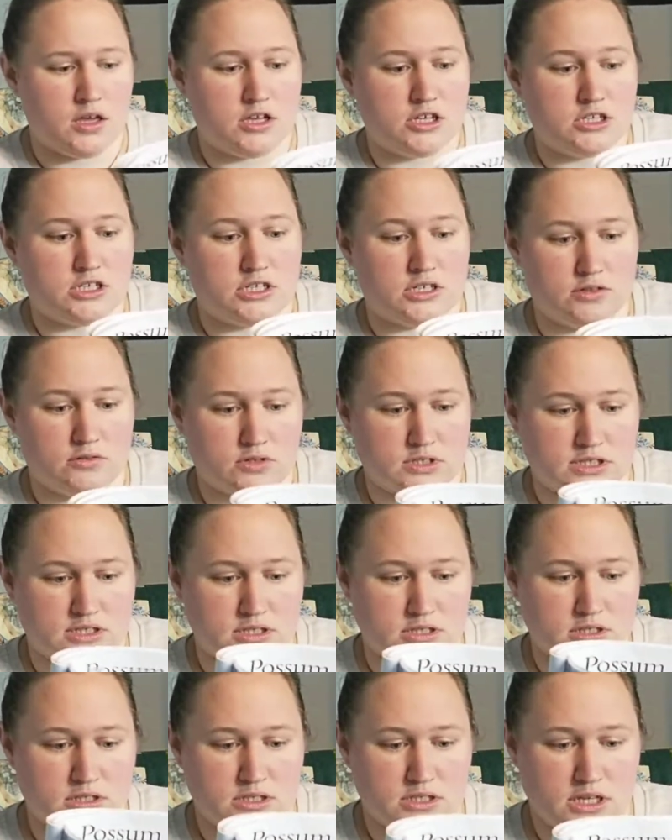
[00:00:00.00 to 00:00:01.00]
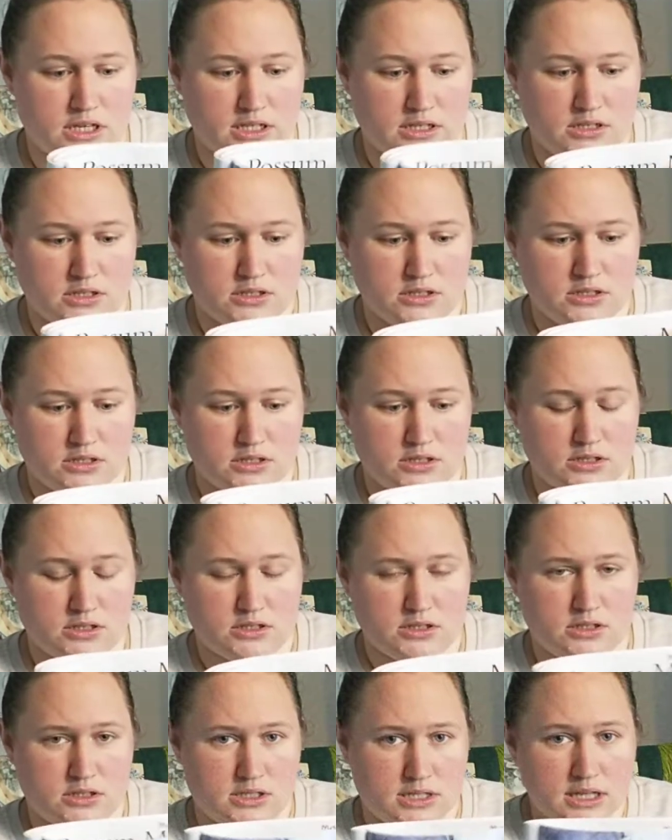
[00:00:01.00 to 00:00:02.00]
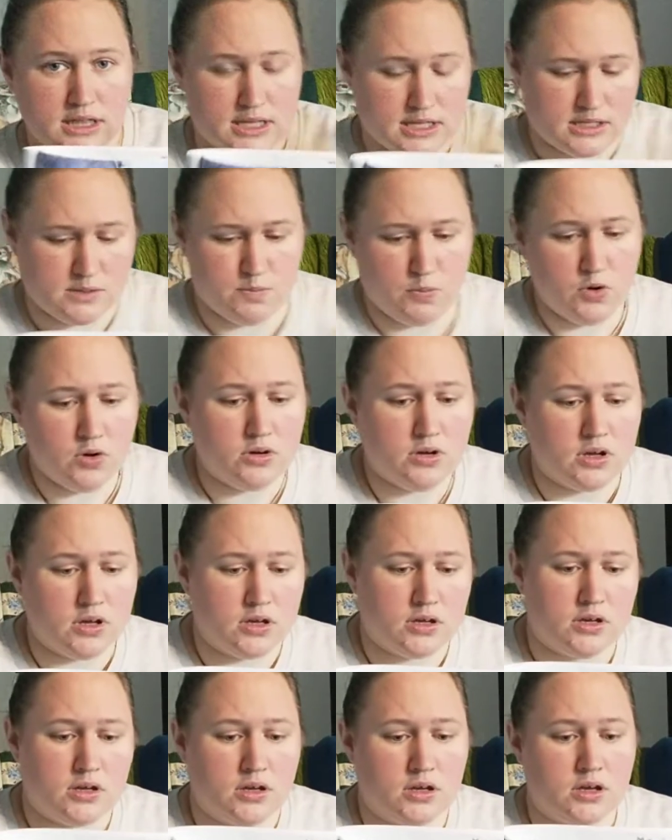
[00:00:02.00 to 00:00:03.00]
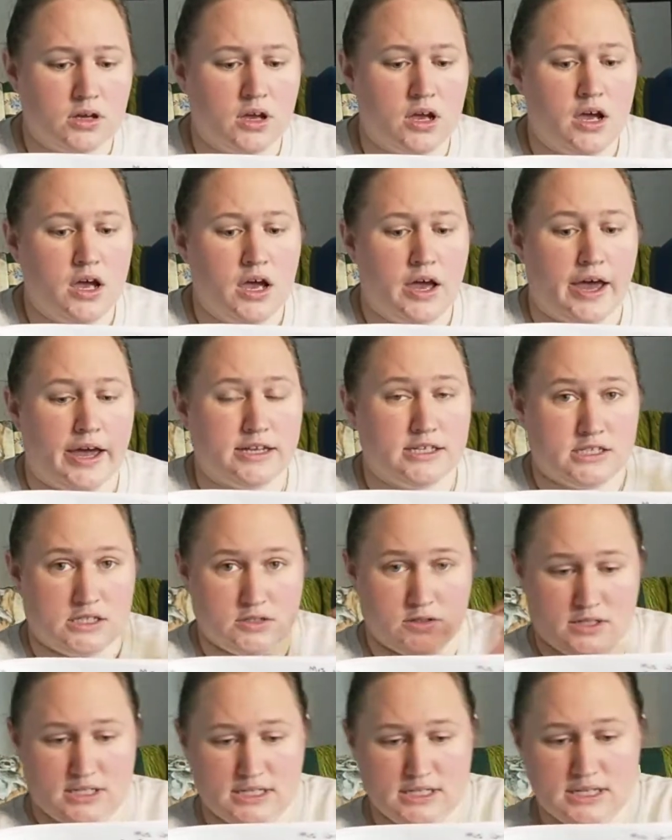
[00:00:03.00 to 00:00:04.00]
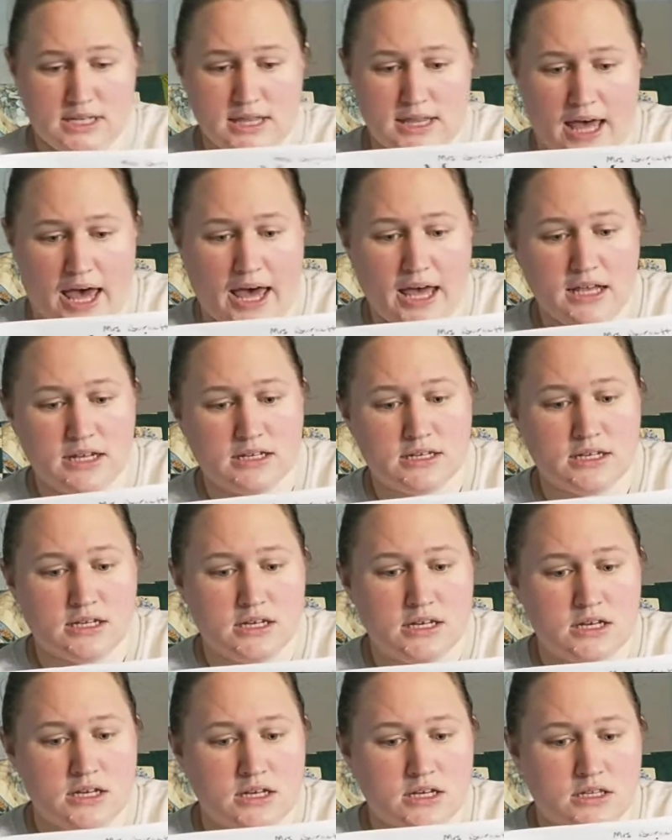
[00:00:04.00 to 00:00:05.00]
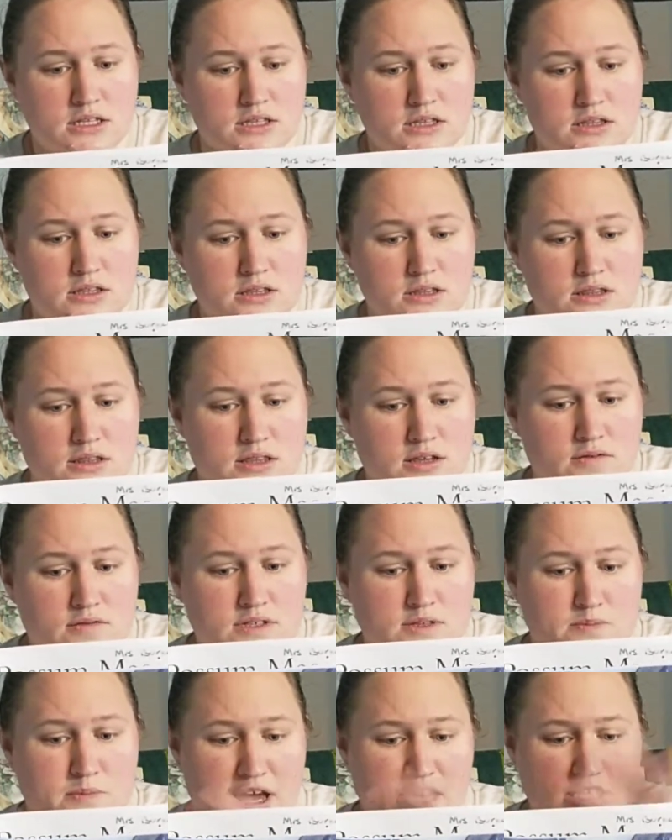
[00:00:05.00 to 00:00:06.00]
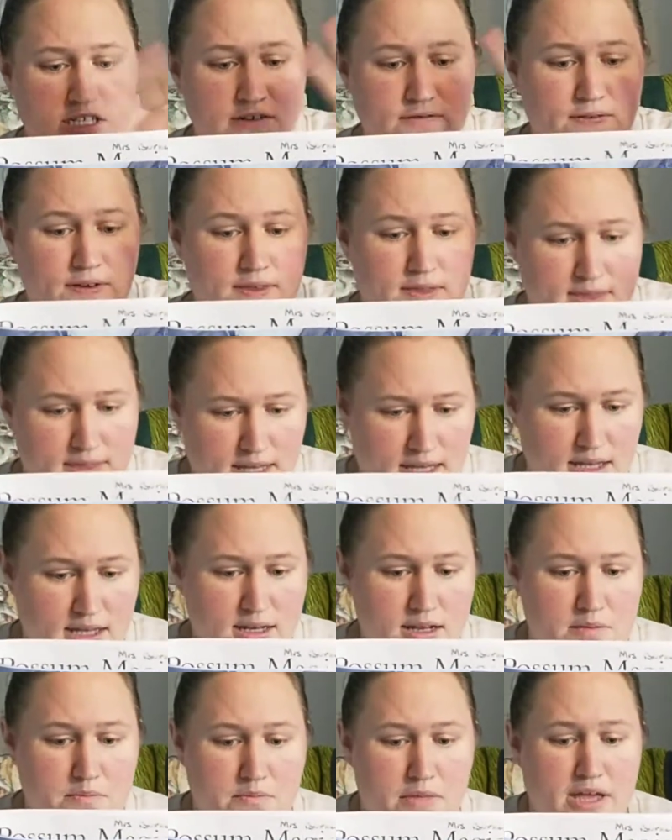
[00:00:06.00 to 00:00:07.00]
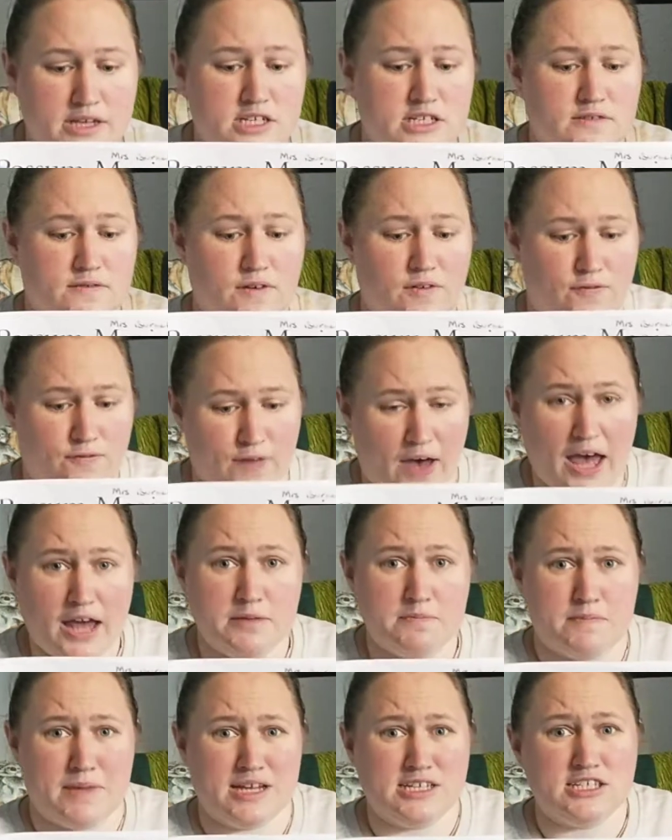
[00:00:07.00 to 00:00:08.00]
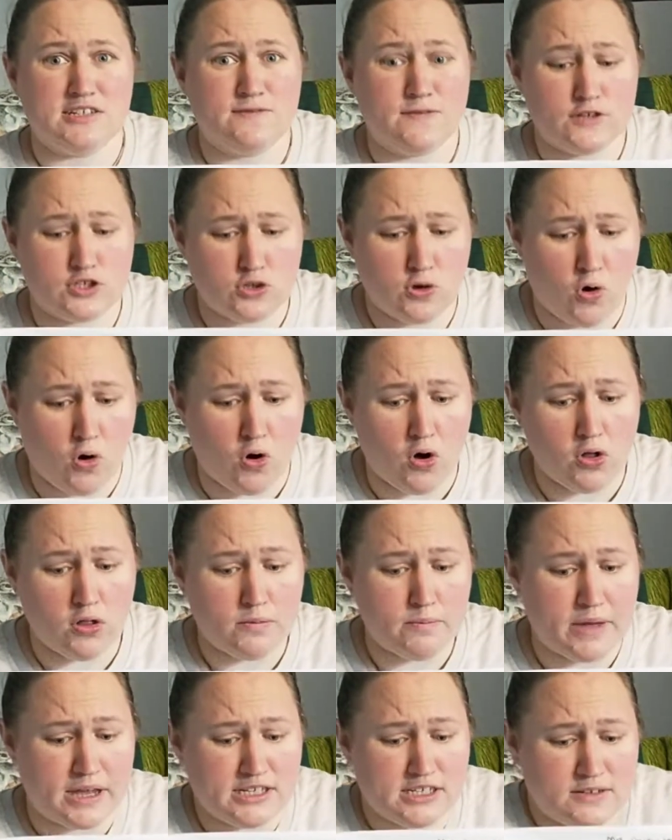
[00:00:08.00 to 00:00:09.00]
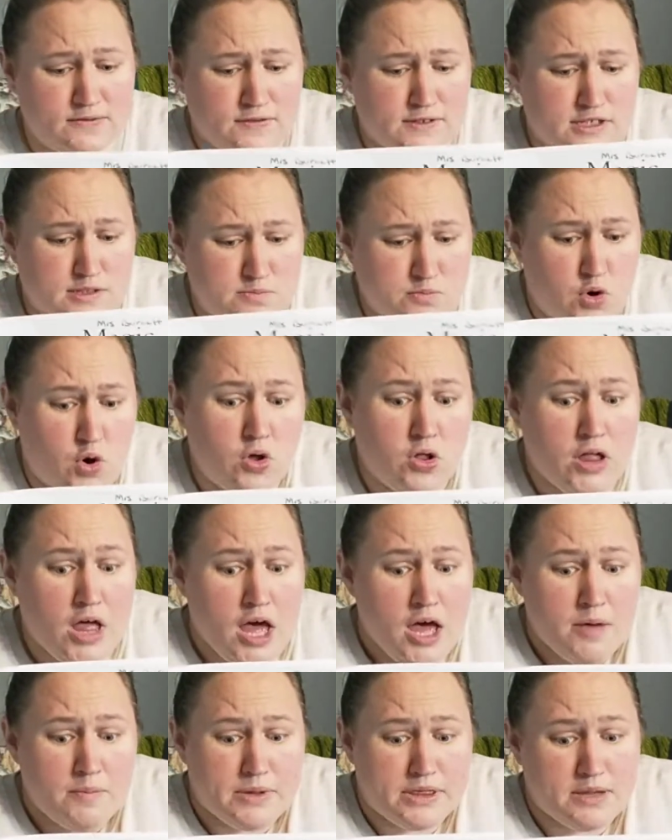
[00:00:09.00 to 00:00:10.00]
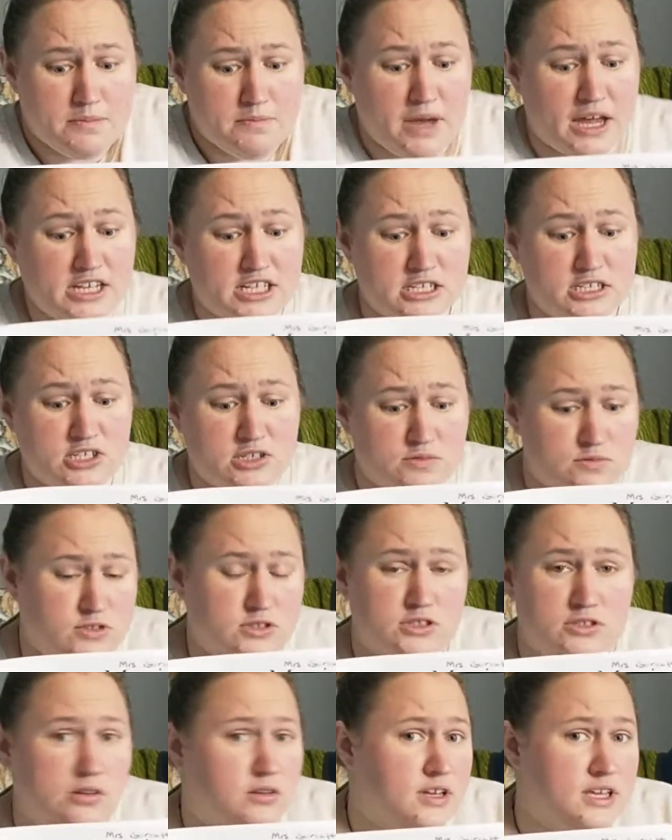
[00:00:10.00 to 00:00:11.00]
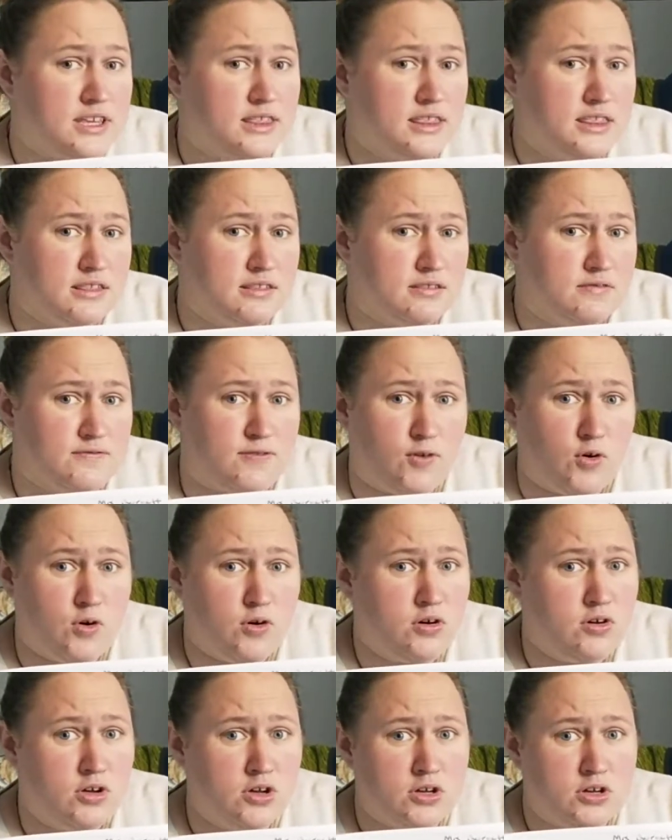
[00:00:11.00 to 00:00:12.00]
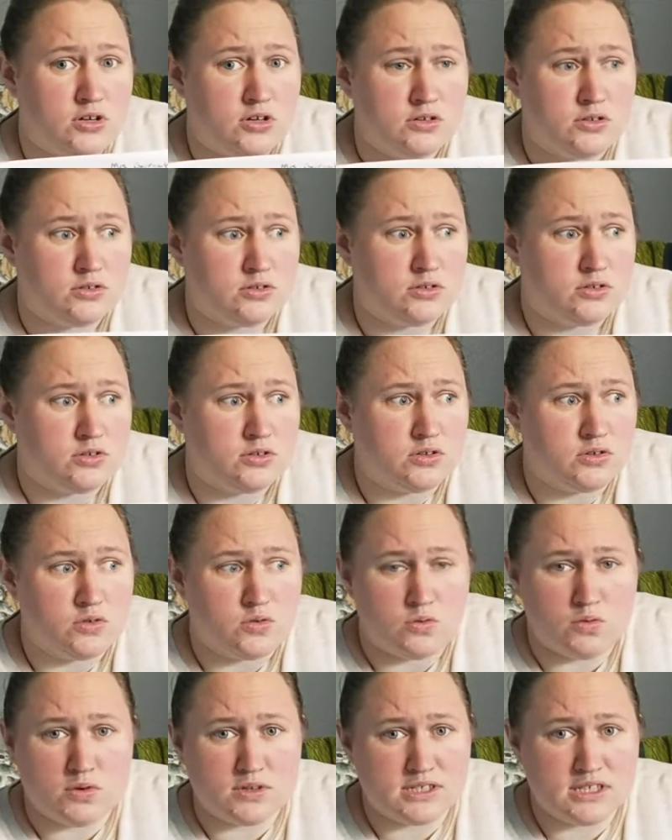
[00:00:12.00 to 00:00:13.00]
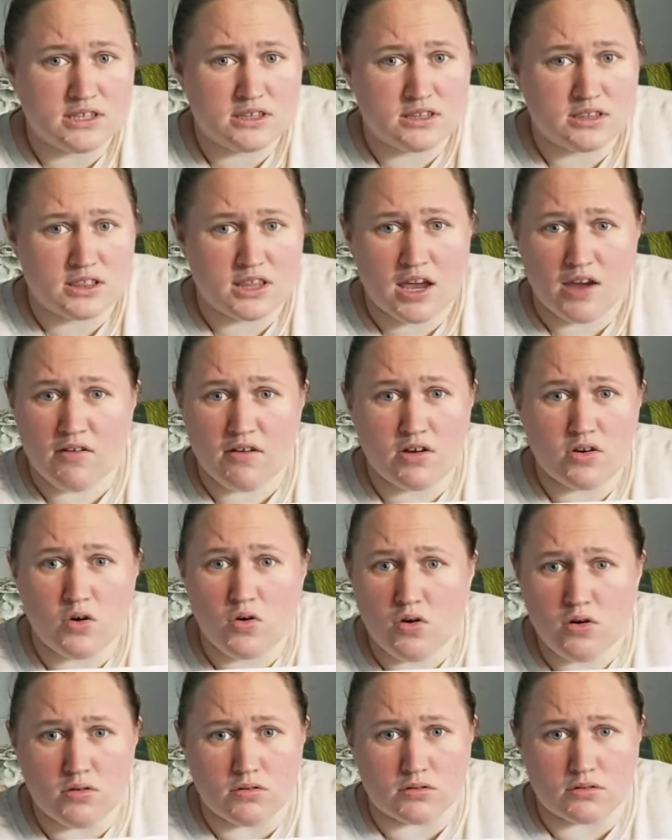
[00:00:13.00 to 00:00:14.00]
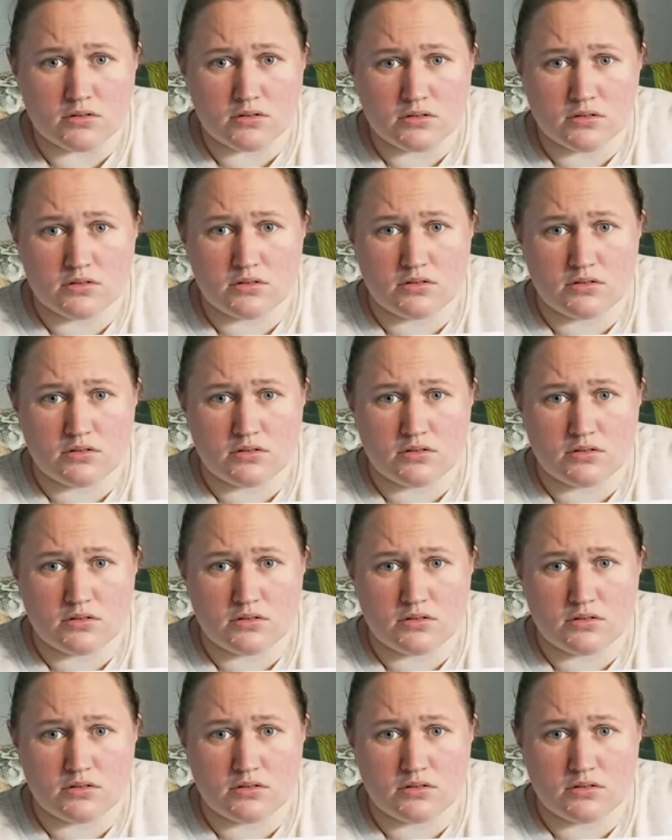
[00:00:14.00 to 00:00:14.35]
She looked into this book, and she looked into that. There was magic for thin and magic for fat, magic for tall, magic for small, but the magic she was looking for wasn't there at all.